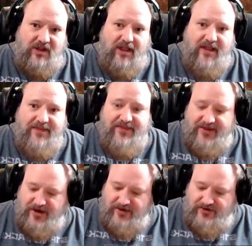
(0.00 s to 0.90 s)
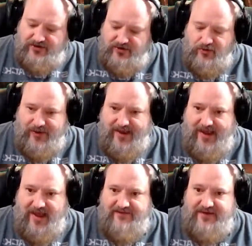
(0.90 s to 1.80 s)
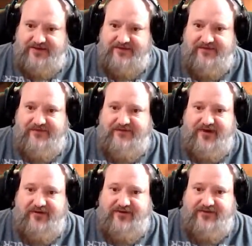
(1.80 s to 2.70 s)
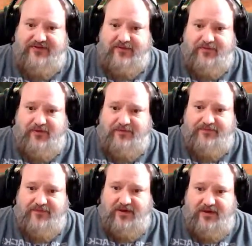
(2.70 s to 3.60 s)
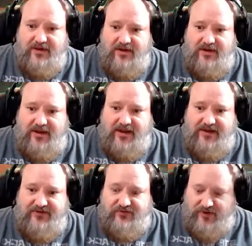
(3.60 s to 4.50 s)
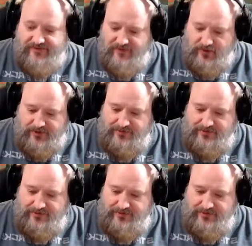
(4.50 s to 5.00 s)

And there you have it. Very simple and straightforward.